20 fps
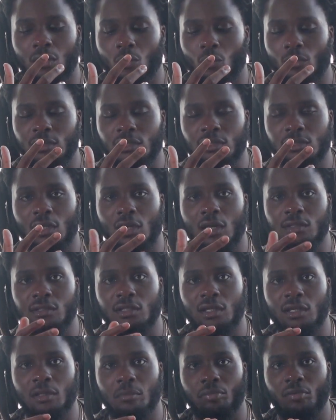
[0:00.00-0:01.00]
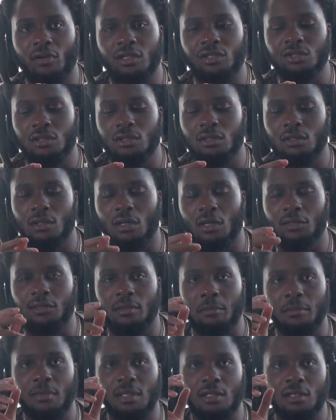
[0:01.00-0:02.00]
which is causing compression on
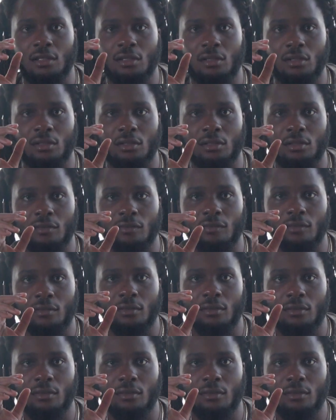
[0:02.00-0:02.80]
the median nerve,